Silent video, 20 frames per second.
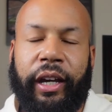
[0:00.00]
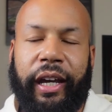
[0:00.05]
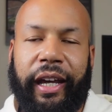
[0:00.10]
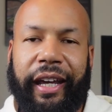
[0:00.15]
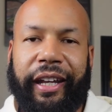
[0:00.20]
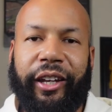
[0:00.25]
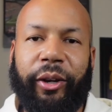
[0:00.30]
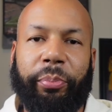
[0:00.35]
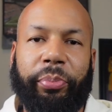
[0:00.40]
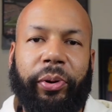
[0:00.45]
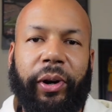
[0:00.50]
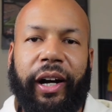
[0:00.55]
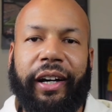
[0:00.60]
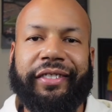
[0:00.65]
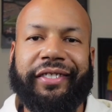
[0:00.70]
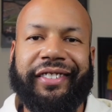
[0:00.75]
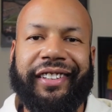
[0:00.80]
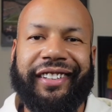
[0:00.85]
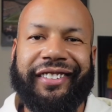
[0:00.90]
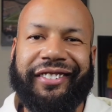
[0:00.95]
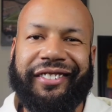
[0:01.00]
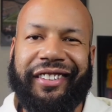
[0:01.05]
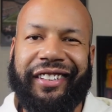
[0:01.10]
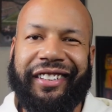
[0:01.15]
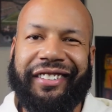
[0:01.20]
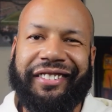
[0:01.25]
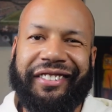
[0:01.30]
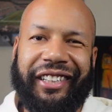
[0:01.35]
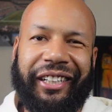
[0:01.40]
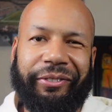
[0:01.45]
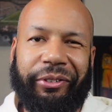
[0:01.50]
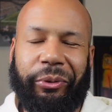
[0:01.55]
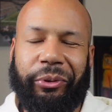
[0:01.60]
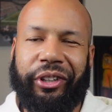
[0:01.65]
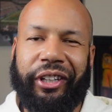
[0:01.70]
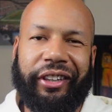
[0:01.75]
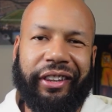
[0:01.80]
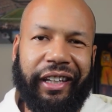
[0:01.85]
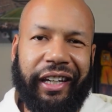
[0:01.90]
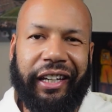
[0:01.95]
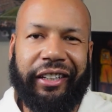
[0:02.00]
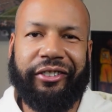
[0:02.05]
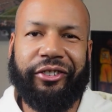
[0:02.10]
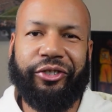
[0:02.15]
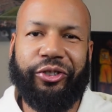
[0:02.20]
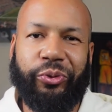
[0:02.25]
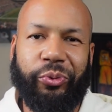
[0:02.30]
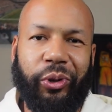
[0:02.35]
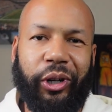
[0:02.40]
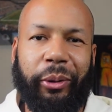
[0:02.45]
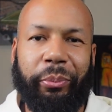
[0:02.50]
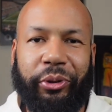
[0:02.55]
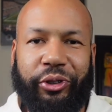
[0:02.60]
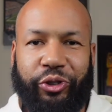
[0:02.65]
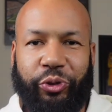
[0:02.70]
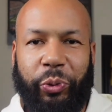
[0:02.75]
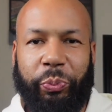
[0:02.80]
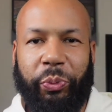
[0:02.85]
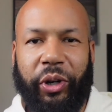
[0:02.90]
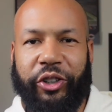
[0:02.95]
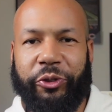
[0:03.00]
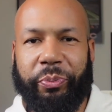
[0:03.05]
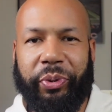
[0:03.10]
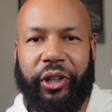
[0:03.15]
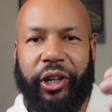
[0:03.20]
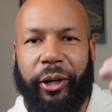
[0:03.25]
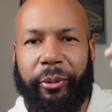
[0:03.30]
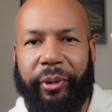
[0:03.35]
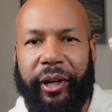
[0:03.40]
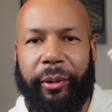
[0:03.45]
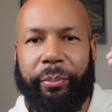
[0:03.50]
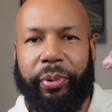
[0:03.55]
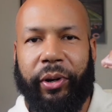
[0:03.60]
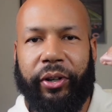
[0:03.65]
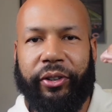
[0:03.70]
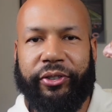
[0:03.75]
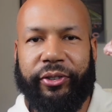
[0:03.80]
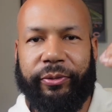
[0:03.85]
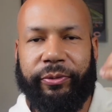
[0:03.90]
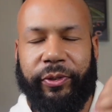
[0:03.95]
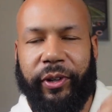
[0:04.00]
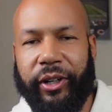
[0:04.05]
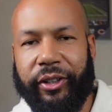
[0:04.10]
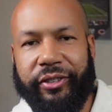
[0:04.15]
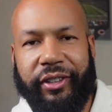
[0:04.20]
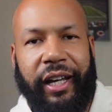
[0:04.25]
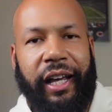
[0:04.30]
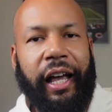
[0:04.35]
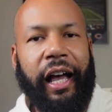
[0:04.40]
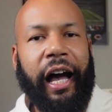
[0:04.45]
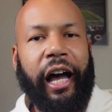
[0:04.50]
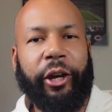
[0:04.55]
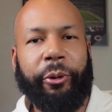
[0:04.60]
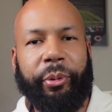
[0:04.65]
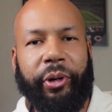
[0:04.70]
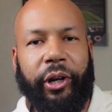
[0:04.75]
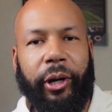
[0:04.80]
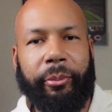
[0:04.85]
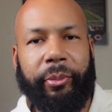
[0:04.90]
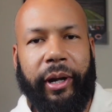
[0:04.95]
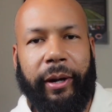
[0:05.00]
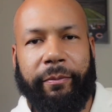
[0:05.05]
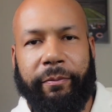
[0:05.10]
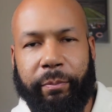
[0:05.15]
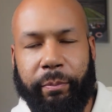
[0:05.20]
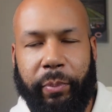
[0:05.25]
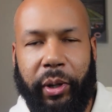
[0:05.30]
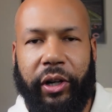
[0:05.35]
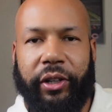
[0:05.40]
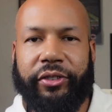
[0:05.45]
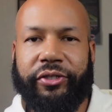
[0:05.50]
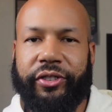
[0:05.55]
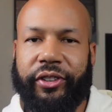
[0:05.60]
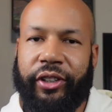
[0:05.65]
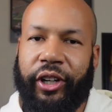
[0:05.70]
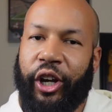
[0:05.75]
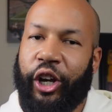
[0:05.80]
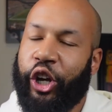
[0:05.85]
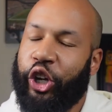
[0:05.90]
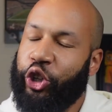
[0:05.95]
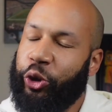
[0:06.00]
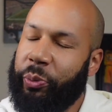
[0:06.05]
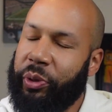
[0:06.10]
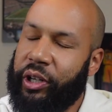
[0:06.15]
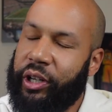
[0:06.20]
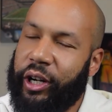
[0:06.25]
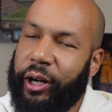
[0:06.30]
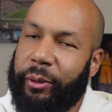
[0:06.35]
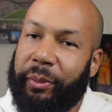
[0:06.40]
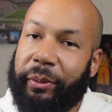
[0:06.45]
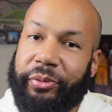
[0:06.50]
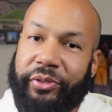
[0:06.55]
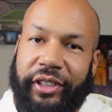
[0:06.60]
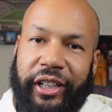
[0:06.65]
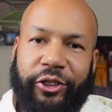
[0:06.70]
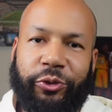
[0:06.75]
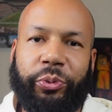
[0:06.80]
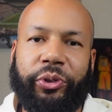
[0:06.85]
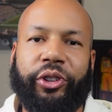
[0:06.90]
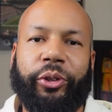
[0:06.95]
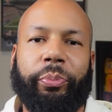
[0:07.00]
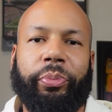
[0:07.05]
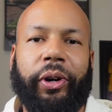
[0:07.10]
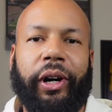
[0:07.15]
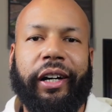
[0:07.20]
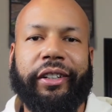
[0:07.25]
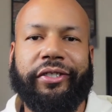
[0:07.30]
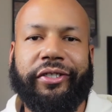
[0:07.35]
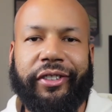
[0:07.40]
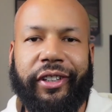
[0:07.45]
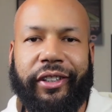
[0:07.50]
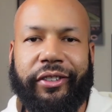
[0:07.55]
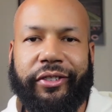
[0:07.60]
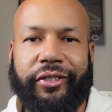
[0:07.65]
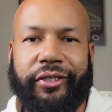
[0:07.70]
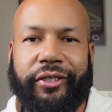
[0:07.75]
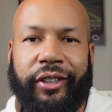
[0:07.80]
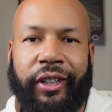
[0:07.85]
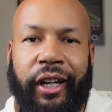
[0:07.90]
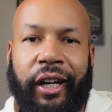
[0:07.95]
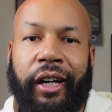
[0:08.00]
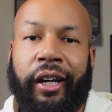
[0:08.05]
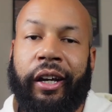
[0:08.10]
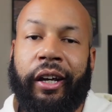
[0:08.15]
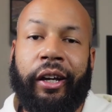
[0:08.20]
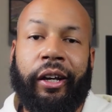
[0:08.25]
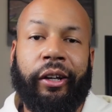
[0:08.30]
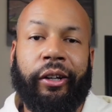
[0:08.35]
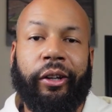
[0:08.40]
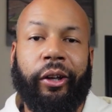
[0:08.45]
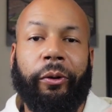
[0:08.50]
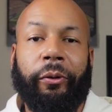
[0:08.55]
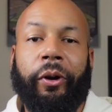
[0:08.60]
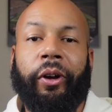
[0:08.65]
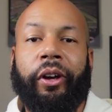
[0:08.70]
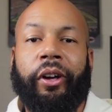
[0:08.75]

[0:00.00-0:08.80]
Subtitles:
in the process to achieving the things that you want. But you must become that person first. How you become that person? You become obsessed with the process. So,